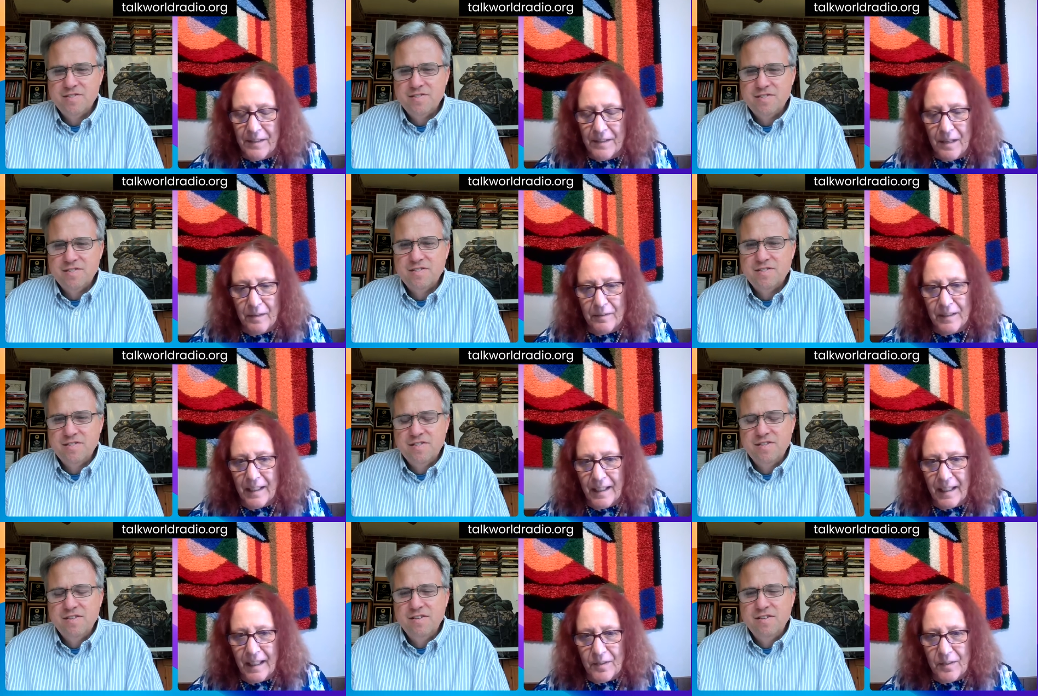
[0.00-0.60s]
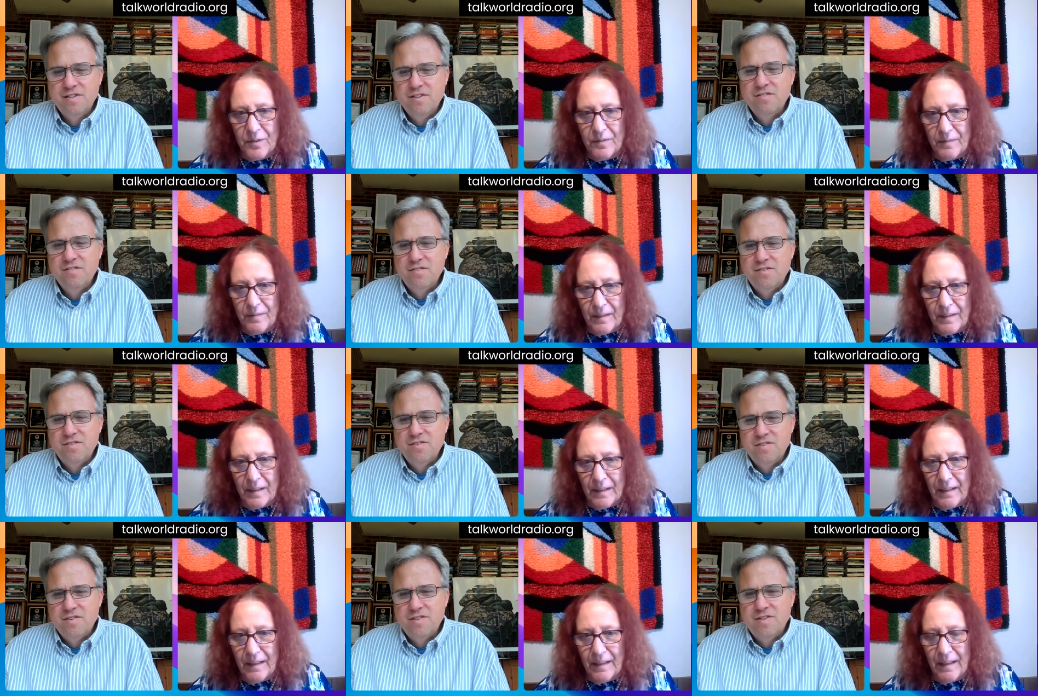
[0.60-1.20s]
Speaker 1: So I don't
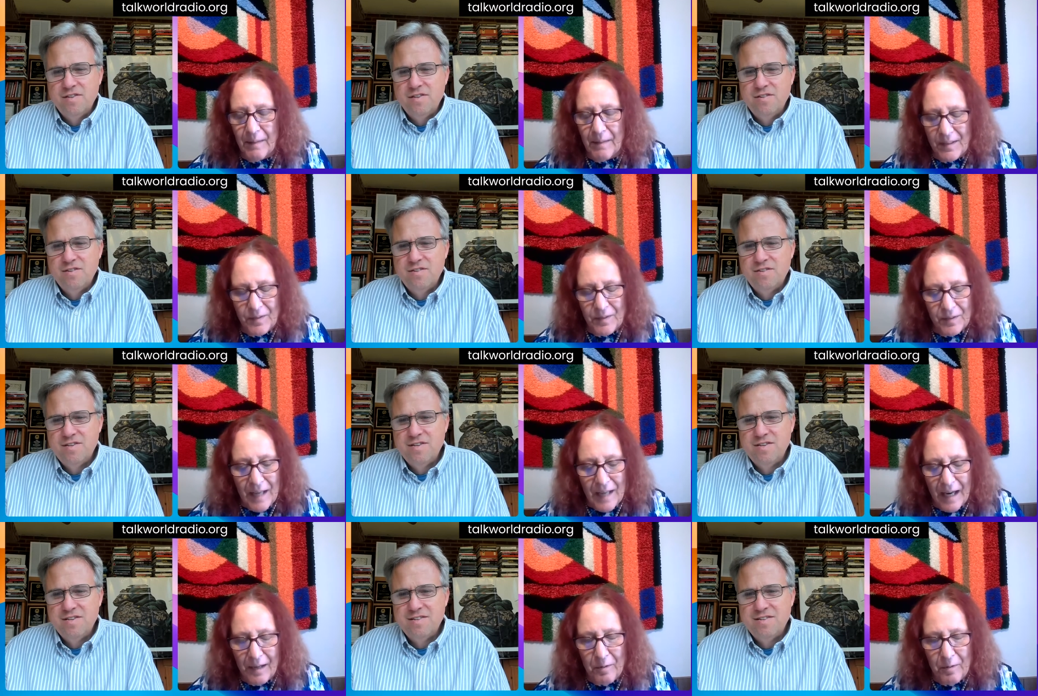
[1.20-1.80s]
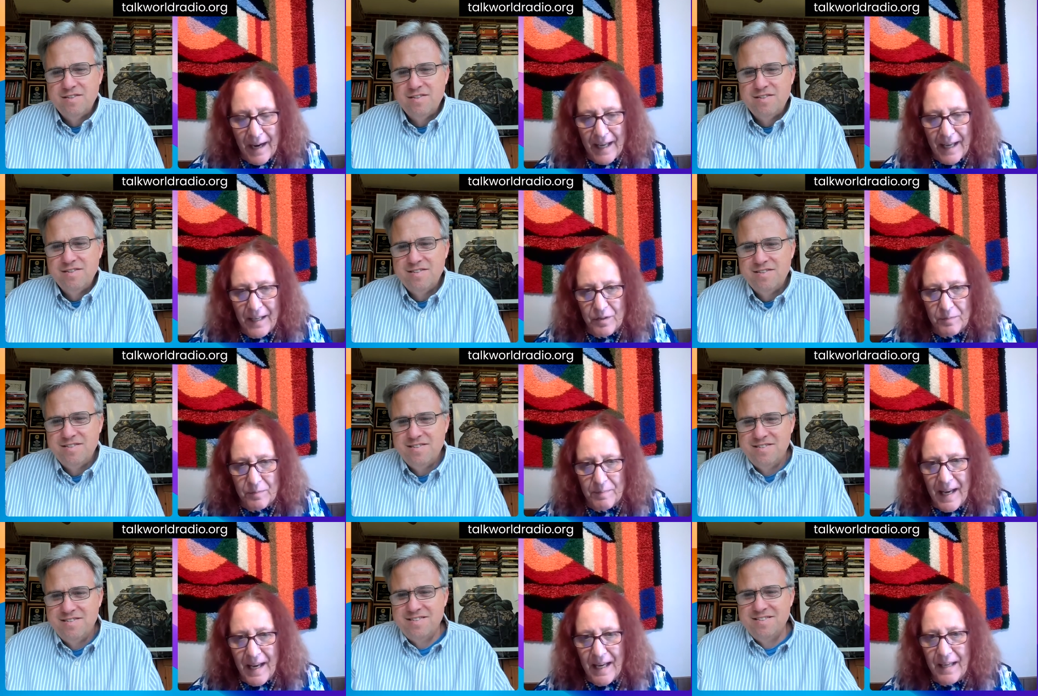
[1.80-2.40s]
think it's it's
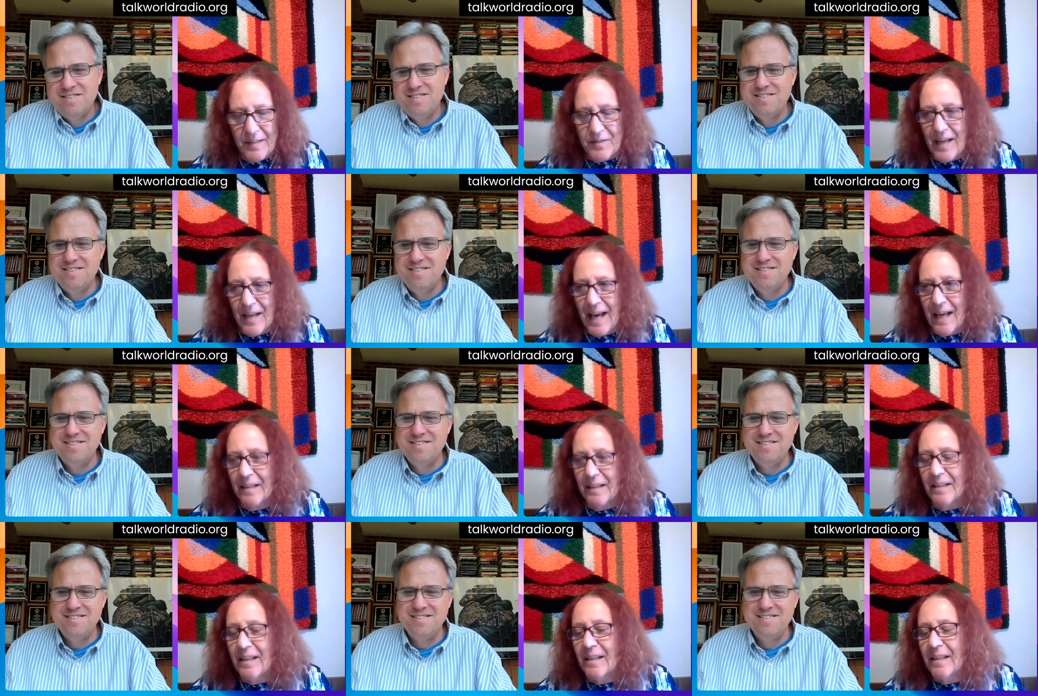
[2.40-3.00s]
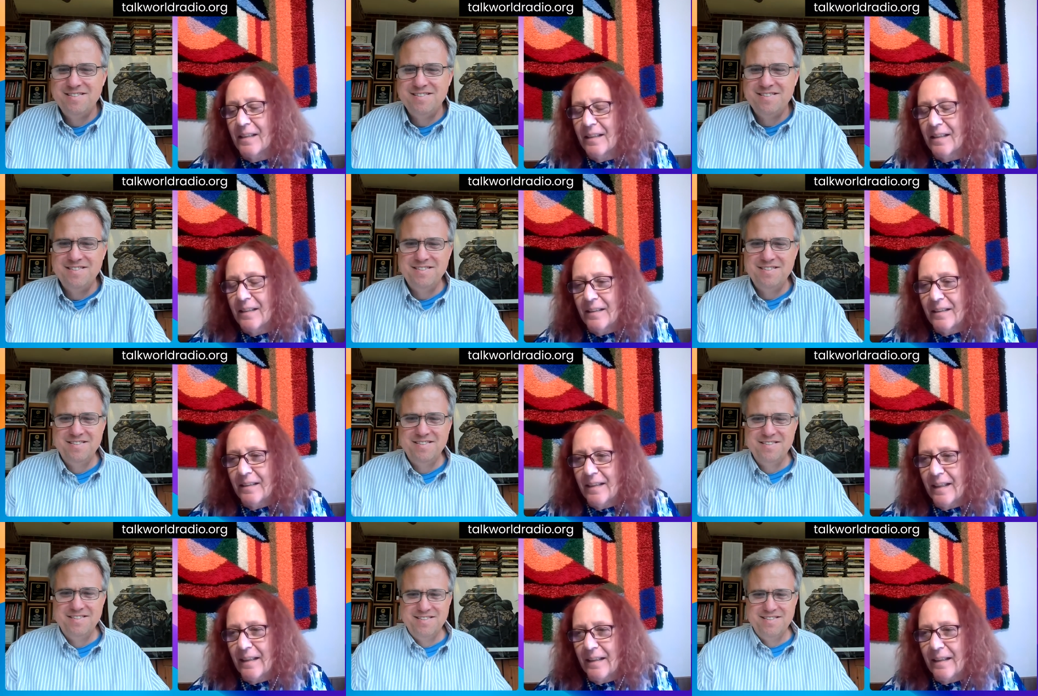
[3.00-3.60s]
not quite as bad as that